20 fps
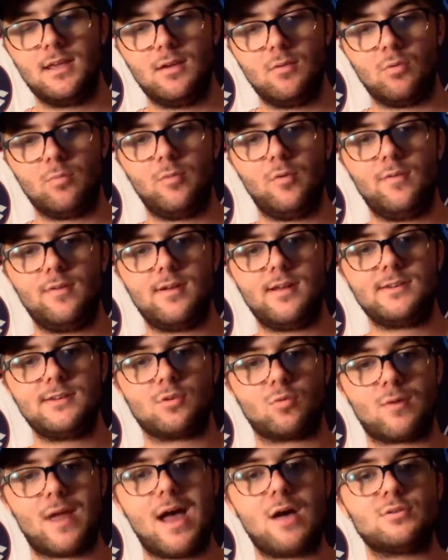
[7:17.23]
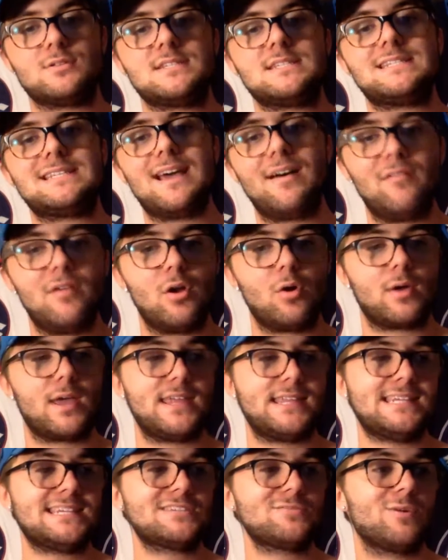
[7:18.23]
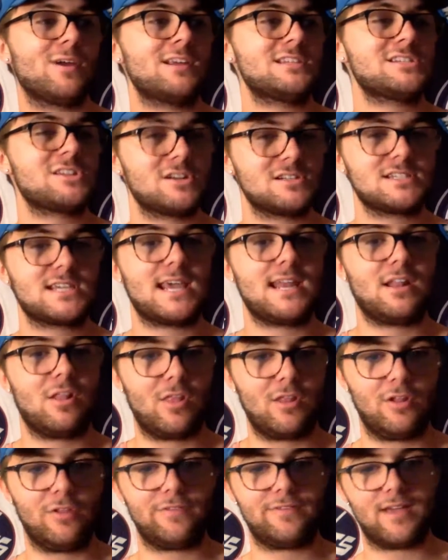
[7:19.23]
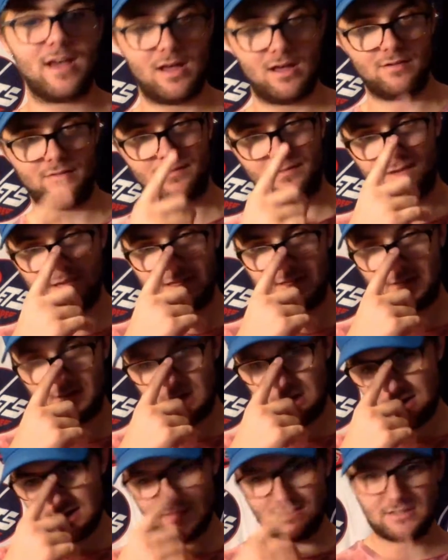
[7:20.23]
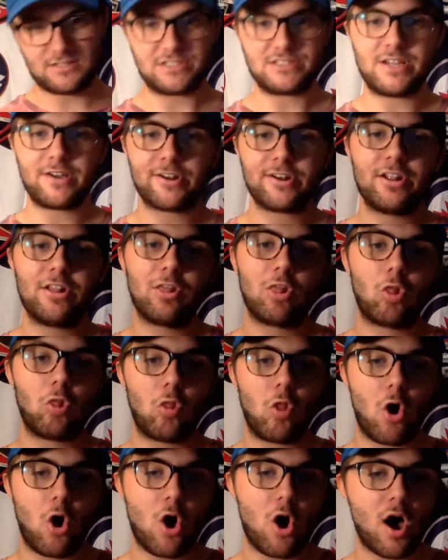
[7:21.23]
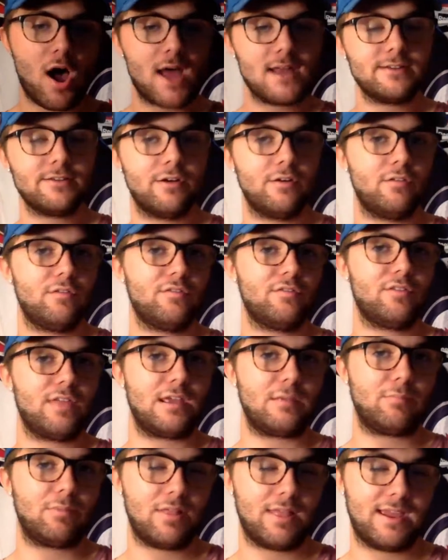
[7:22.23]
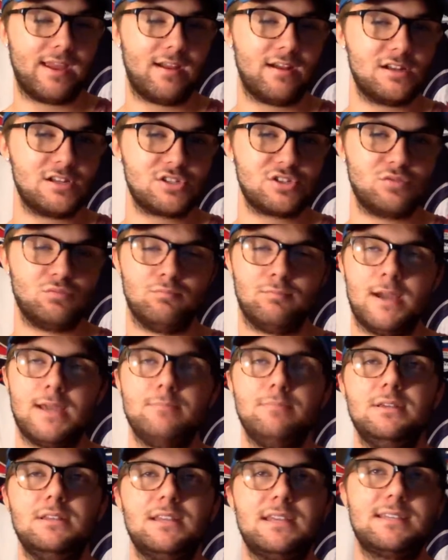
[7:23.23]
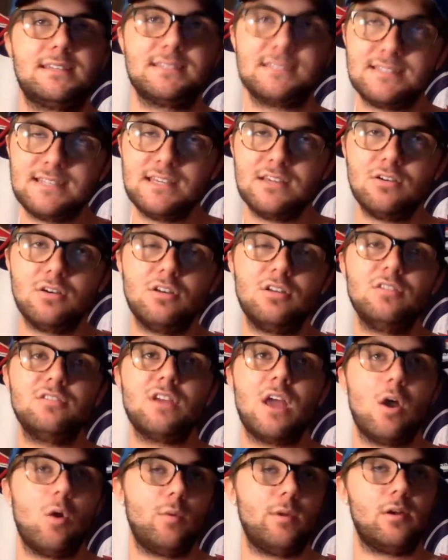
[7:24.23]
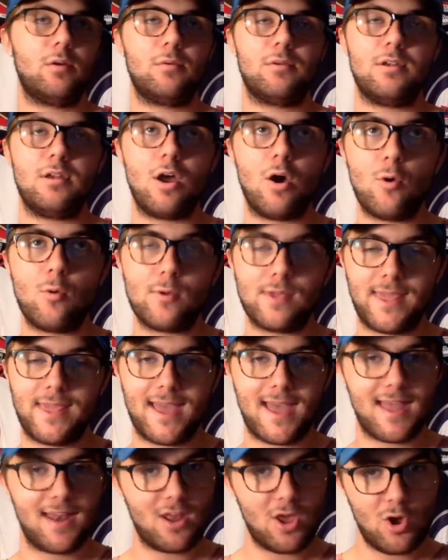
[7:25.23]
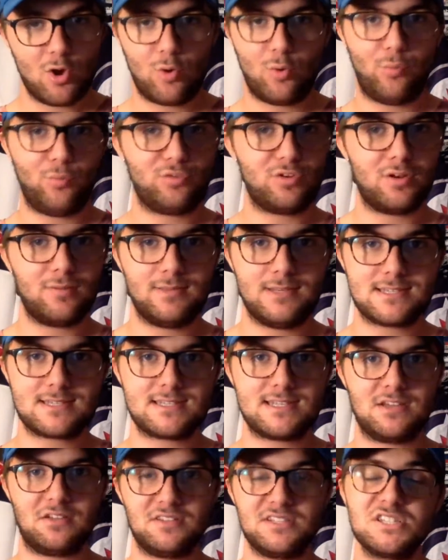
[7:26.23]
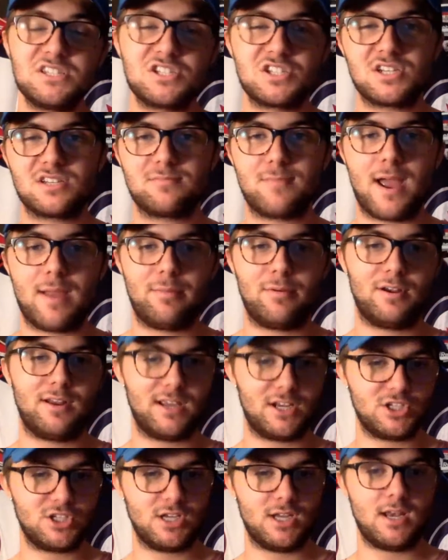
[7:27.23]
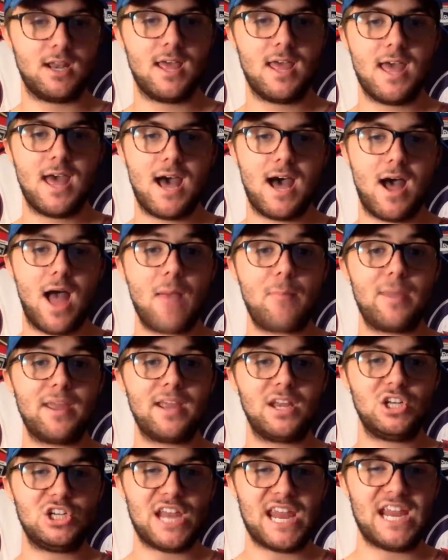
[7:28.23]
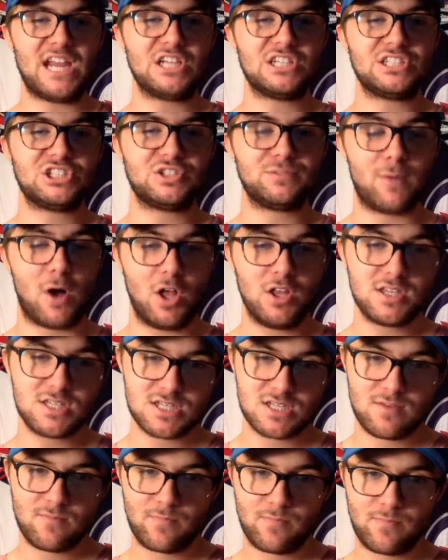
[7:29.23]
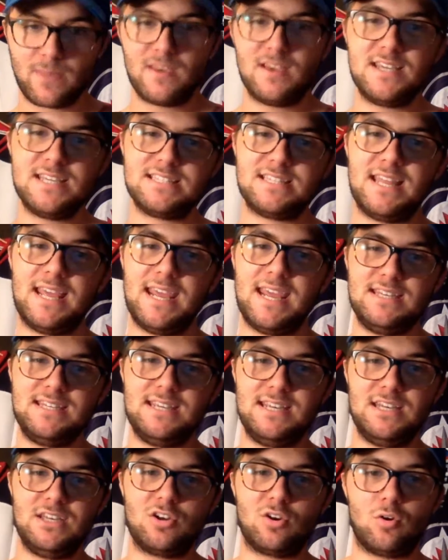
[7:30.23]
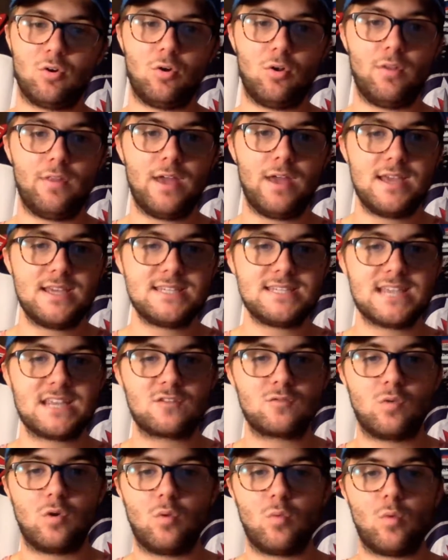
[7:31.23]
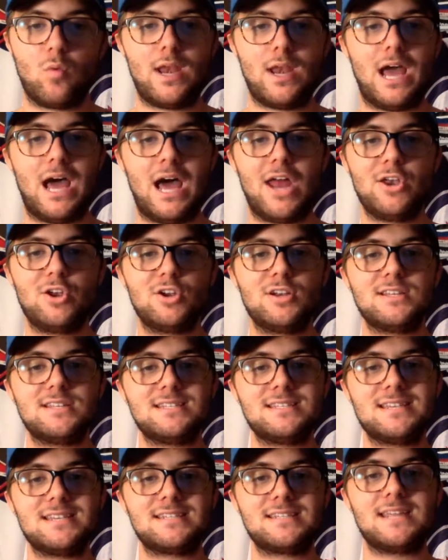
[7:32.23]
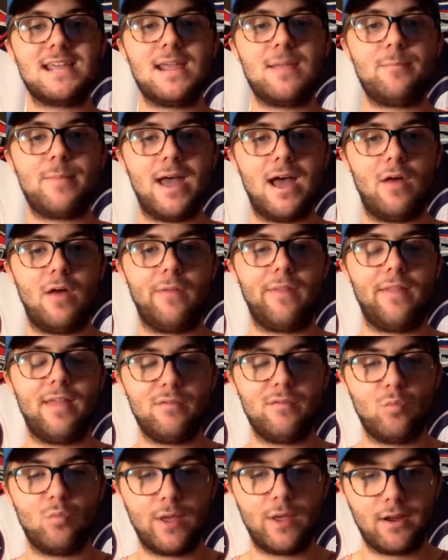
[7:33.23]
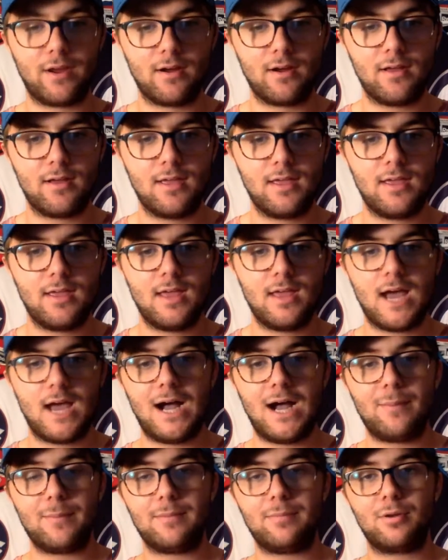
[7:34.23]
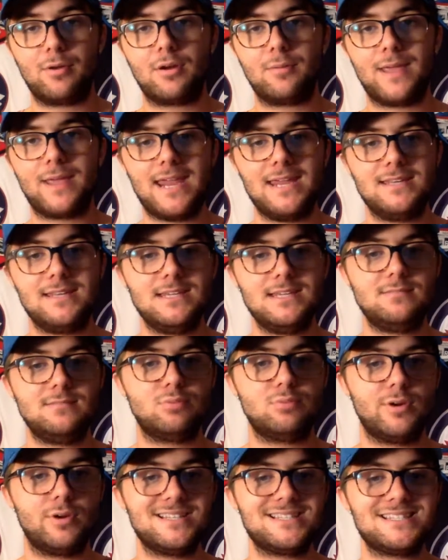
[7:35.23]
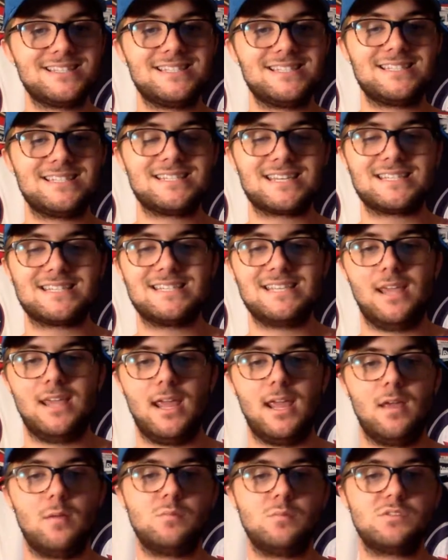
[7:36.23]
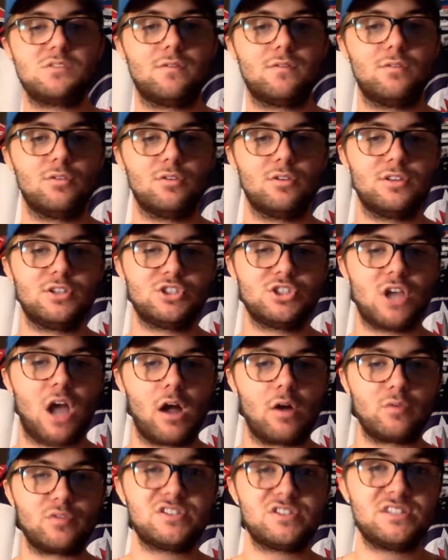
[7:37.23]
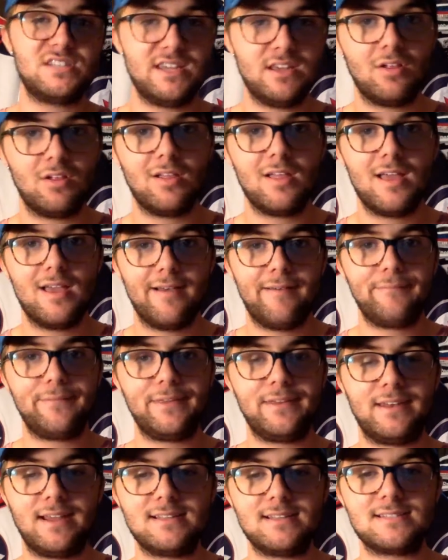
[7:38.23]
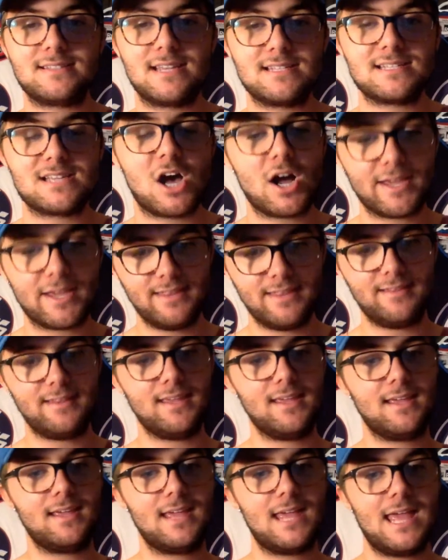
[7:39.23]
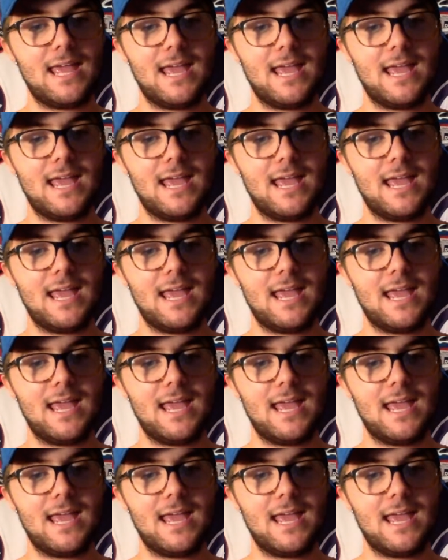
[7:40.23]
We're moving on to round 7. Okay, this is where it starts getting a little tough. All right, there's not a lot of players who might be steals. We don't know yet who's going to be a steal. This is just my prediction. I picked Jake Schmaltz. He's an 18-year-old, 6'1", 168-pound left winger. He put up 18 points in 60 games for the Chicago Steel, the United States Hockey League.